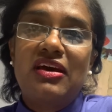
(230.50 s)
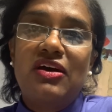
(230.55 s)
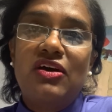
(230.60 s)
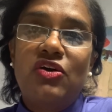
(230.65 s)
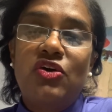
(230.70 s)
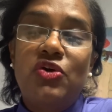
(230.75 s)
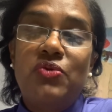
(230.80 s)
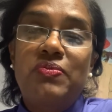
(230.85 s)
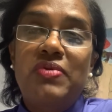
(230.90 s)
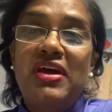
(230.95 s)

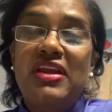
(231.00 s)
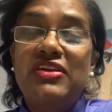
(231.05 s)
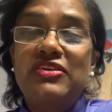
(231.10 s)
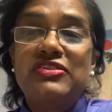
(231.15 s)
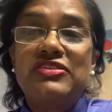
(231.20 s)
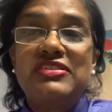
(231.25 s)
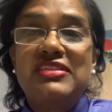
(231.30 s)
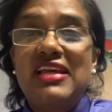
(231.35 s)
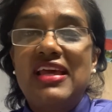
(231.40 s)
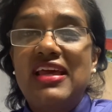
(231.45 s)
Or better
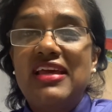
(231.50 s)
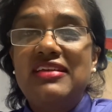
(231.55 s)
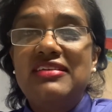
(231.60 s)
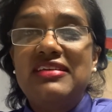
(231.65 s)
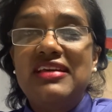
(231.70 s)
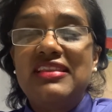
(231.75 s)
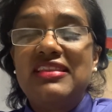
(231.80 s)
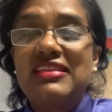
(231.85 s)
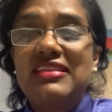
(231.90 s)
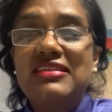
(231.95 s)
said,
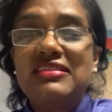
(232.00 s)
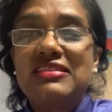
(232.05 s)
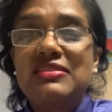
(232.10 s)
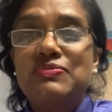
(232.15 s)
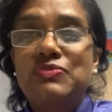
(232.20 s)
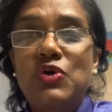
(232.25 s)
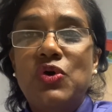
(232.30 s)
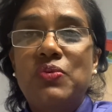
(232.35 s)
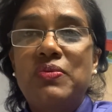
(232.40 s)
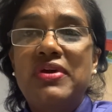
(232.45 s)
at this
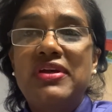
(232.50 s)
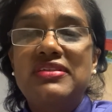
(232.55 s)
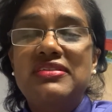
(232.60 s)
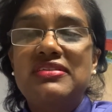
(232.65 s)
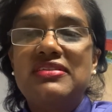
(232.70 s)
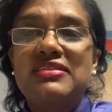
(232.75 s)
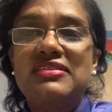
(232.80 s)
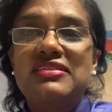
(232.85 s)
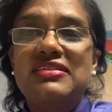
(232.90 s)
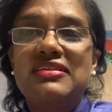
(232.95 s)

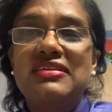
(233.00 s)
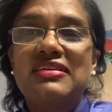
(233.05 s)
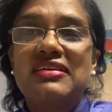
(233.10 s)
moment,